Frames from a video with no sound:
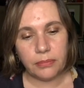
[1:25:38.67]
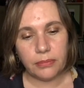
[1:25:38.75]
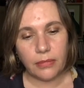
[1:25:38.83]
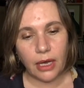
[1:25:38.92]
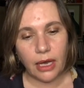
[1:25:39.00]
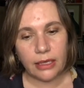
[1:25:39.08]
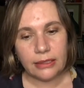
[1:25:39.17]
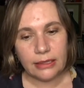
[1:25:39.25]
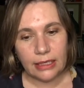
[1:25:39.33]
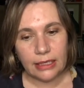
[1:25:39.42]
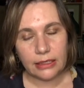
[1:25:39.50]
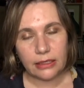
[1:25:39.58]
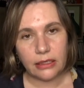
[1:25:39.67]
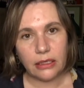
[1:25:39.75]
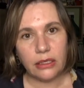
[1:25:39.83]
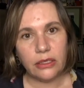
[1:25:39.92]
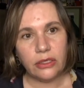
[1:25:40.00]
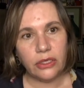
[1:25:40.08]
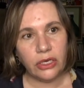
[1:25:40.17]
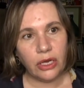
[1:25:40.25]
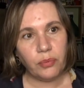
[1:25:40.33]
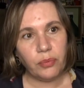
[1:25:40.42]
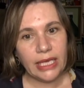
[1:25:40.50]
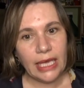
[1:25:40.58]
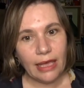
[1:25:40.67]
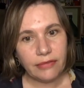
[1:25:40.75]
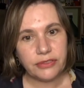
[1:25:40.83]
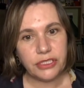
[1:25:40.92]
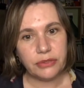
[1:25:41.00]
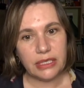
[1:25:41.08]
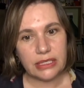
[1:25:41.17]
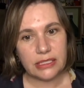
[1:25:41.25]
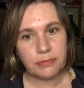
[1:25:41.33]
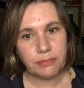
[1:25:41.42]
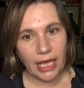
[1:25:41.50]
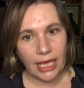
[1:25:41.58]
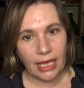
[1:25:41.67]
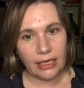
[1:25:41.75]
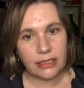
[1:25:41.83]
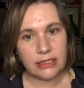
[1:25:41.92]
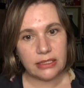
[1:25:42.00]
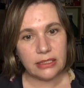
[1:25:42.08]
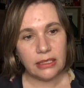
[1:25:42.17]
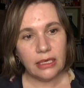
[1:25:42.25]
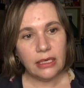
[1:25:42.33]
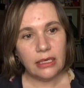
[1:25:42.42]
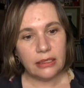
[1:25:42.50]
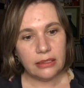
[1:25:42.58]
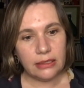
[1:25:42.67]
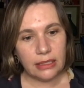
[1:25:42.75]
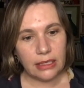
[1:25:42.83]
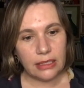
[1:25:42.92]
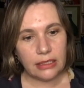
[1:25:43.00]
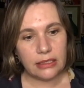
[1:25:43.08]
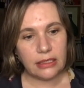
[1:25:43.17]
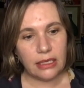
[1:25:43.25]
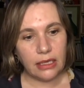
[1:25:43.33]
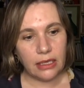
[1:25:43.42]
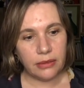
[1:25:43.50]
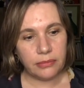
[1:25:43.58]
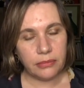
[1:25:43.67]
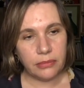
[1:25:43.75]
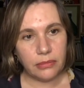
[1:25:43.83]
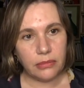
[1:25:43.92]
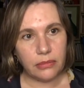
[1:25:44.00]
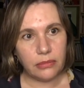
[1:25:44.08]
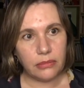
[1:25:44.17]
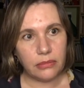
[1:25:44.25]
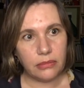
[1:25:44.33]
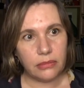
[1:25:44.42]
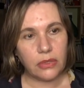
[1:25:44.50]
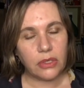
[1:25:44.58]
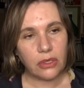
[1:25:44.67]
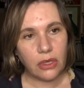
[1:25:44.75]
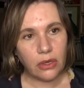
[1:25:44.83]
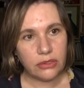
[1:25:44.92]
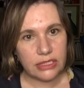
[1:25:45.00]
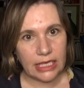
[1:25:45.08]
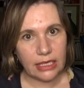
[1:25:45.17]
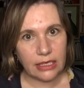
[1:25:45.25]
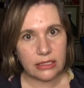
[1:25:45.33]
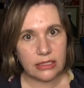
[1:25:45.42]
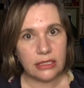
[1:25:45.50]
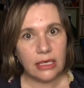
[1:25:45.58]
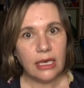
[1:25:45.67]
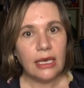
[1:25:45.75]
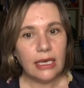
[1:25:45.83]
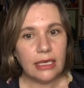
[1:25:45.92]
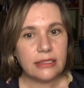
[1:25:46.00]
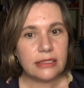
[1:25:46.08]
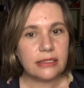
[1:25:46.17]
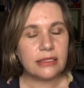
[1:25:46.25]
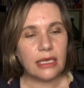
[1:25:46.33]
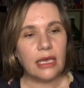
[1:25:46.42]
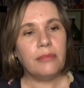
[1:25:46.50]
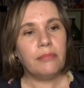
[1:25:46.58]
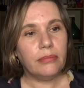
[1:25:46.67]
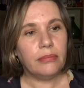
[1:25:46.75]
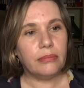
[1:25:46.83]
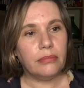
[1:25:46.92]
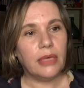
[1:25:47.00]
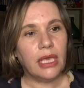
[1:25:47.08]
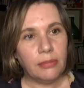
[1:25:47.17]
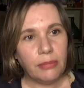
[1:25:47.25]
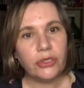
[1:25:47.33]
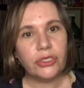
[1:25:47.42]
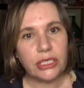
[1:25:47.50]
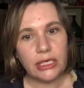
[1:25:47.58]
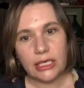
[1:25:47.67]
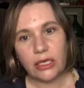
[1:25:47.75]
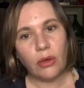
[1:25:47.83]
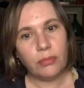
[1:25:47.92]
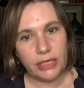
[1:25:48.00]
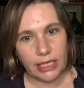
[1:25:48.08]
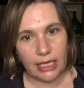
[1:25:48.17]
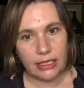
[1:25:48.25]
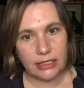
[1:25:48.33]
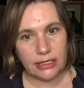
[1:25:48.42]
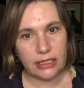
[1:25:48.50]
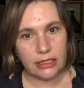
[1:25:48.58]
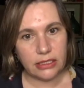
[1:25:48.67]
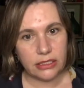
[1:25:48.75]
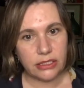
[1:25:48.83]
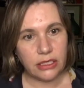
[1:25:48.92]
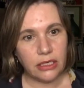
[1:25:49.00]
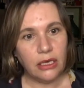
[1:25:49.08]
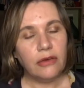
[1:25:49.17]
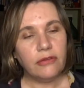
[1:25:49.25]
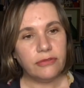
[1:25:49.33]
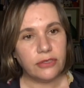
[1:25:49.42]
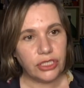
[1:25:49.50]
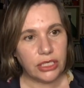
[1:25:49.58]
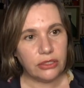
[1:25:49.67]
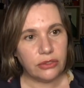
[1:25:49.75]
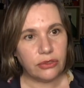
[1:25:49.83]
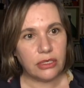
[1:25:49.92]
think, you know, we have to expect that contact is emotionally complicated for children.